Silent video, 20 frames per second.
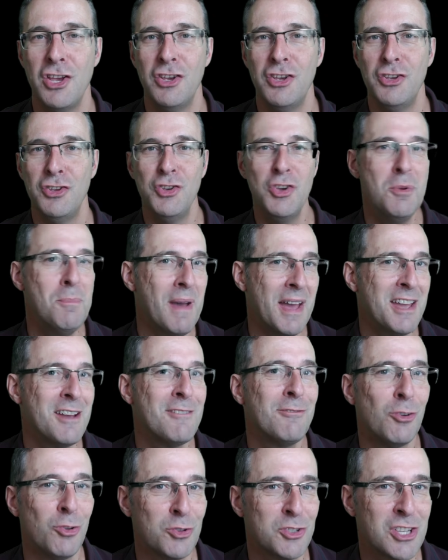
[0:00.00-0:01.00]
You may have
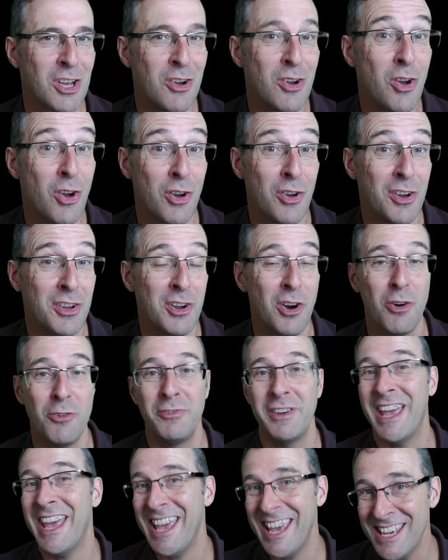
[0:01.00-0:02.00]
also heard of
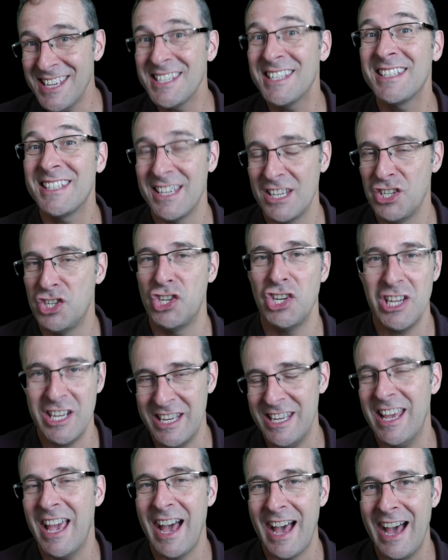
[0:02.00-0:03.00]

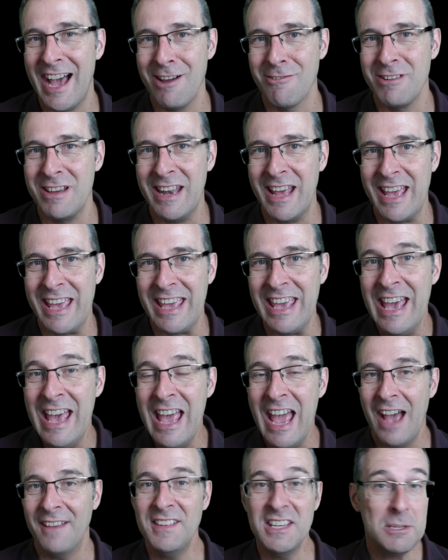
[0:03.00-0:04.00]
sgRNA,
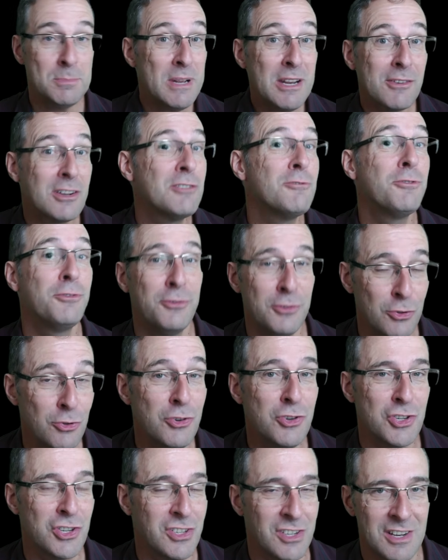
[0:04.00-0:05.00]
and there's a bit of
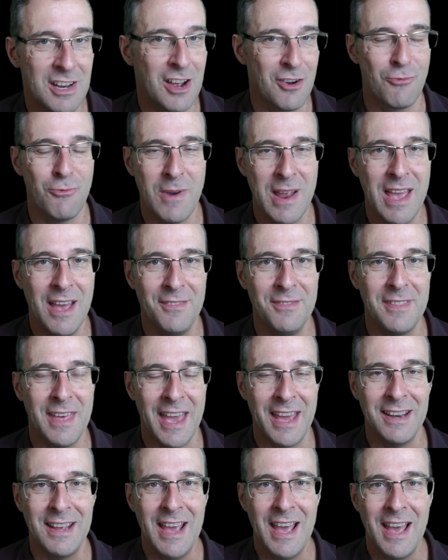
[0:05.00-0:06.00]
confusion around
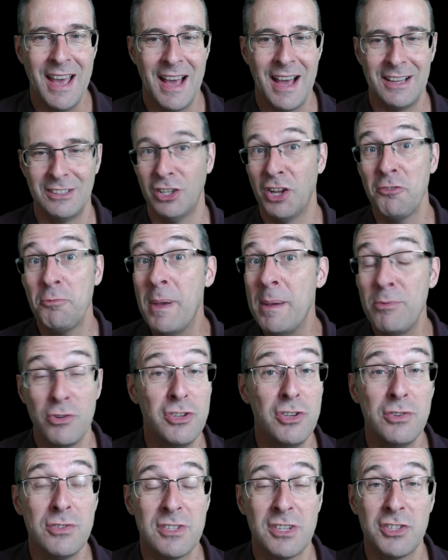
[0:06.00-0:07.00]
that. A lot of people
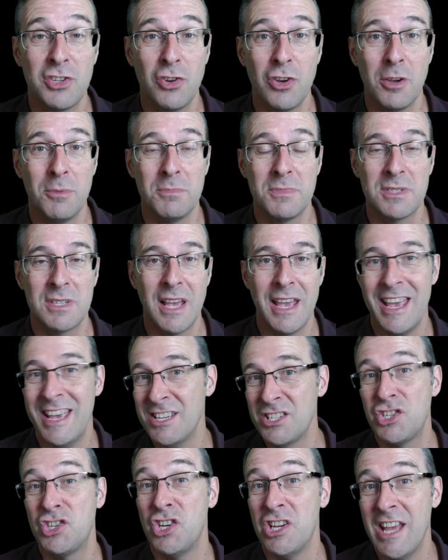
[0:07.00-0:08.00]
use the terms
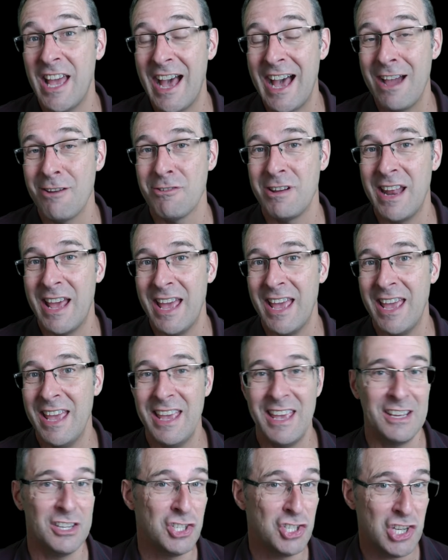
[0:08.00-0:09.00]
sgRNA
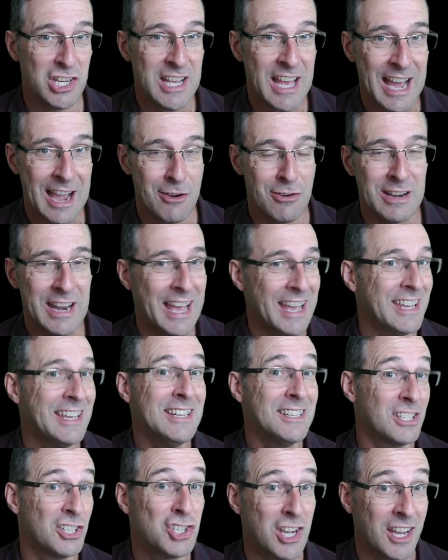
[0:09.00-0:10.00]
and gRNA
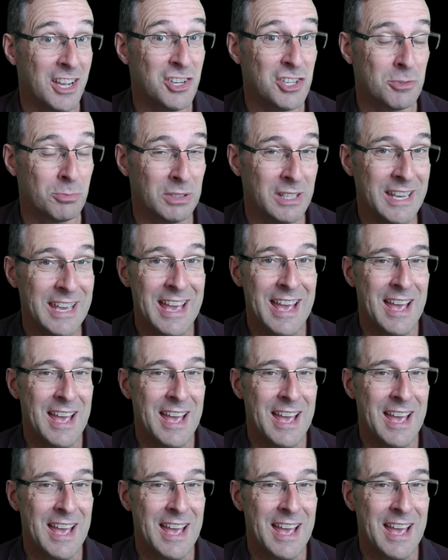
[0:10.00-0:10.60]
interchangeably,